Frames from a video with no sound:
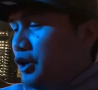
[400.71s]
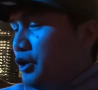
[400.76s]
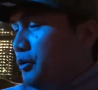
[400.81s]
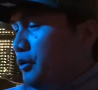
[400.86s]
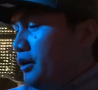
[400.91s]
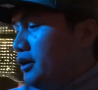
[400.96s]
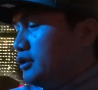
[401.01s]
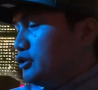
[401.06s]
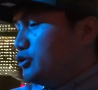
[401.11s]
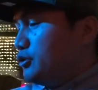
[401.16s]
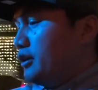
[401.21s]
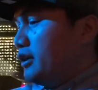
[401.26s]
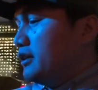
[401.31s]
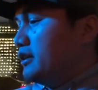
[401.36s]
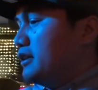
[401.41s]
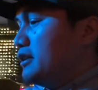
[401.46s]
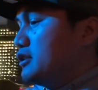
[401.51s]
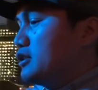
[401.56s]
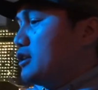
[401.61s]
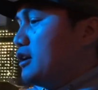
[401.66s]
we are trying
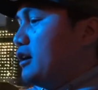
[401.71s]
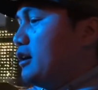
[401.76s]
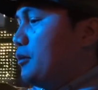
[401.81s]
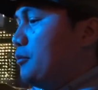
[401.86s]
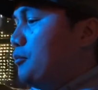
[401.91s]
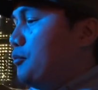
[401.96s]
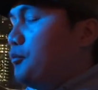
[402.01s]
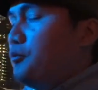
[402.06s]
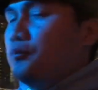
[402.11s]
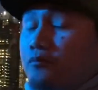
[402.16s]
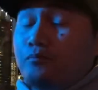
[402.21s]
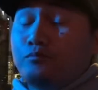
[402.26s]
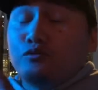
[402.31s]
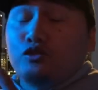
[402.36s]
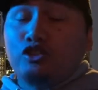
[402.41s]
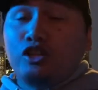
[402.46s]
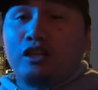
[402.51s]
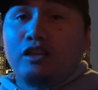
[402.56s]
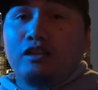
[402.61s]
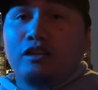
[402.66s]
this
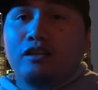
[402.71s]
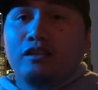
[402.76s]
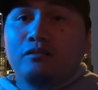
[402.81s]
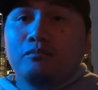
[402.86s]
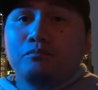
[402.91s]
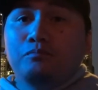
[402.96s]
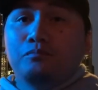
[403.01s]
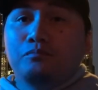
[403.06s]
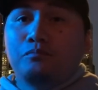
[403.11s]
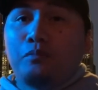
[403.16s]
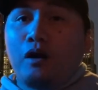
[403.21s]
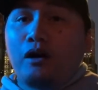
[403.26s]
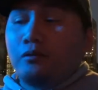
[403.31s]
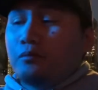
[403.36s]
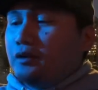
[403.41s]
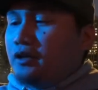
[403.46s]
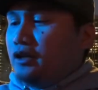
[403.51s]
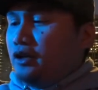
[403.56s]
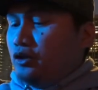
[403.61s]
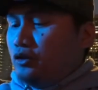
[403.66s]
chicken
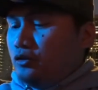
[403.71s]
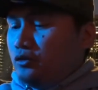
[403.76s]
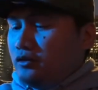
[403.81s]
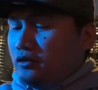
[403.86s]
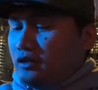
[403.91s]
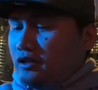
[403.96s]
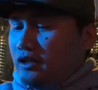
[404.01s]
barbecue